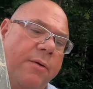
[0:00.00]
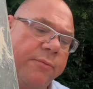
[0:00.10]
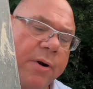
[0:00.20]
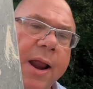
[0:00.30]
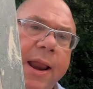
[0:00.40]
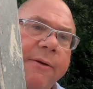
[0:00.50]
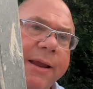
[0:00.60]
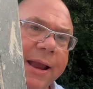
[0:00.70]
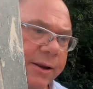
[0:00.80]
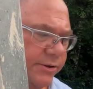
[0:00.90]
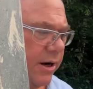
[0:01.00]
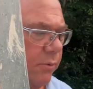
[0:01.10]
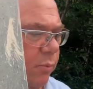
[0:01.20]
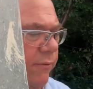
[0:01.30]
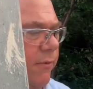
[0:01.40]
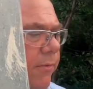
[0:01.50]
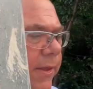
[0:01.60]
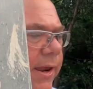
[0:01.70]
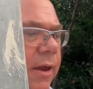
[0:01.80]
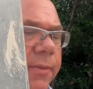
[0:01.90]
Right, okay, so we've got
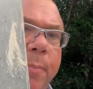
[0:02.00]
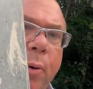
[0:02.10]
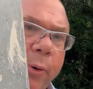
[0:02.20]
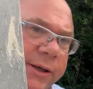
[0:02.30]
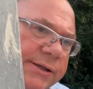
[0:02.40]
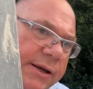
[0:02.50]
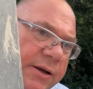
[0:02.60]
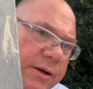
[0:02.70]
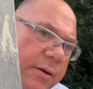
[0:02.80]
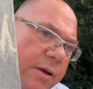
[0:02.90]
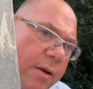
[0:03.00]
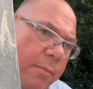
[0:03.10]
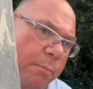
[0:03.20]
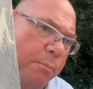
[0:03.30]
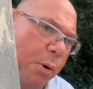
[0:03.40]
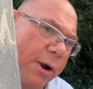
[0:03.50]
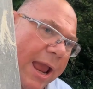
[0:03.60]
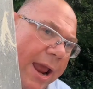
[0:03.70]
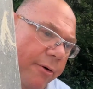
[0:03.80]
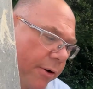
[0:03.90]
the pointing
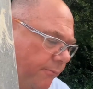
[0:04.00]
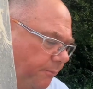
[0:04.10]
puck aerial.